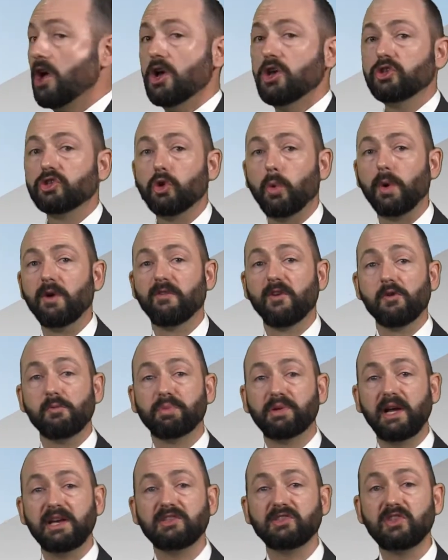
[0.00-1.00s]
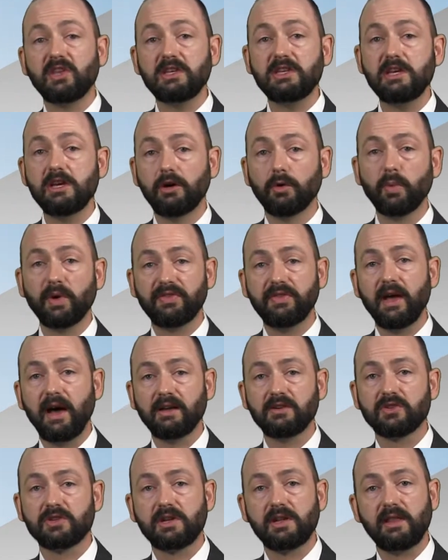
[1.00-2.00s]
So we replace the yield with
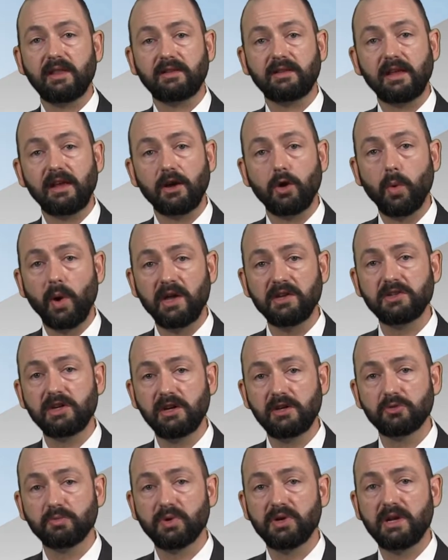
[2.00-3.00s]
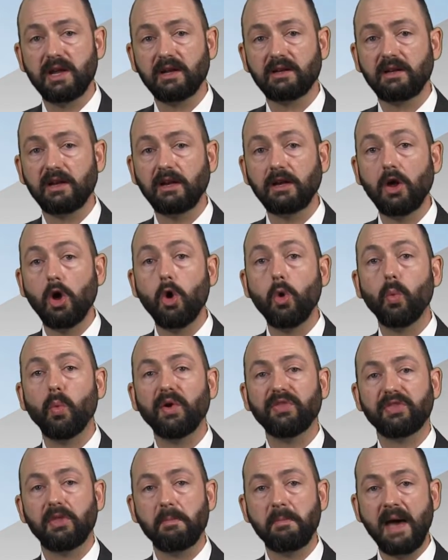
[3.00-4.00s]
nitrogen that the equation is predicting
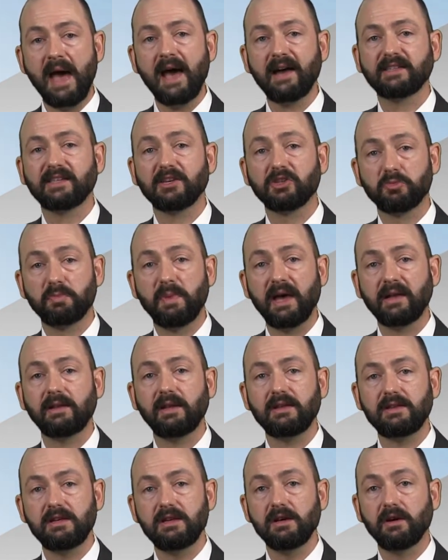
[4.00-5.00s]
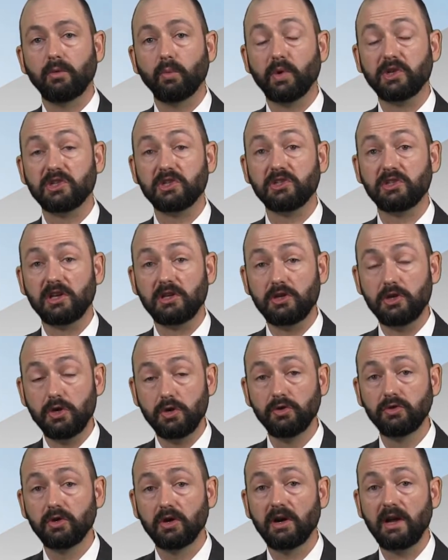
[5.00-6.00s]
with the max expected yield, which is a
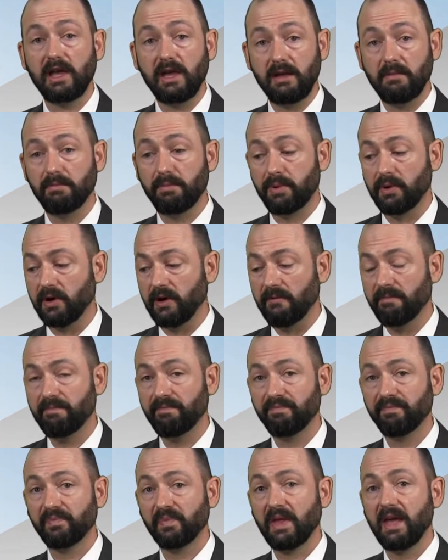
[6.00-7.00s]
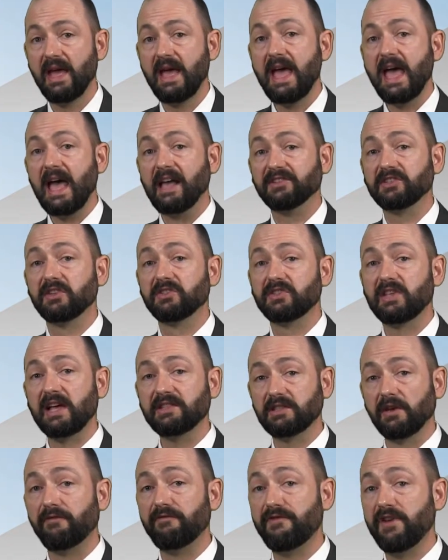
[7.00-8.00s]
user input. And since
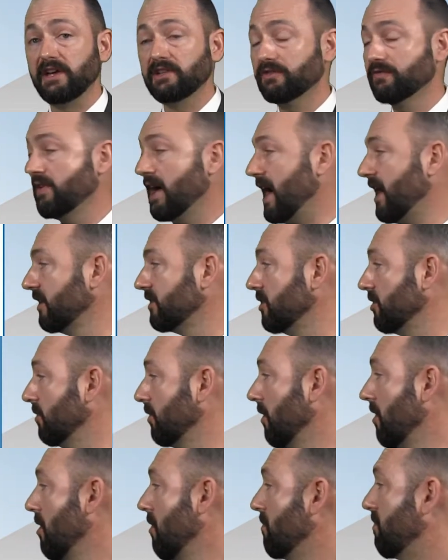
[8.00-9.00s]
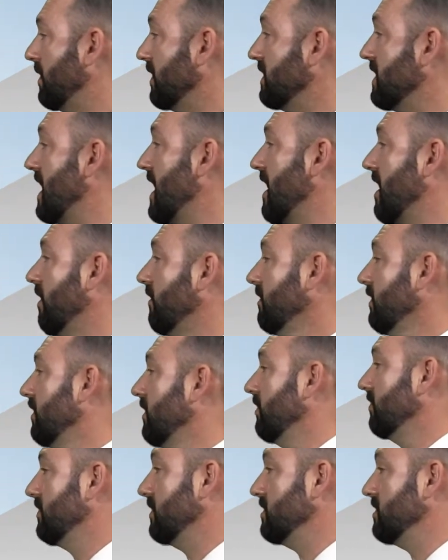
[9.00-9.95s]
that's a fixed value, but now the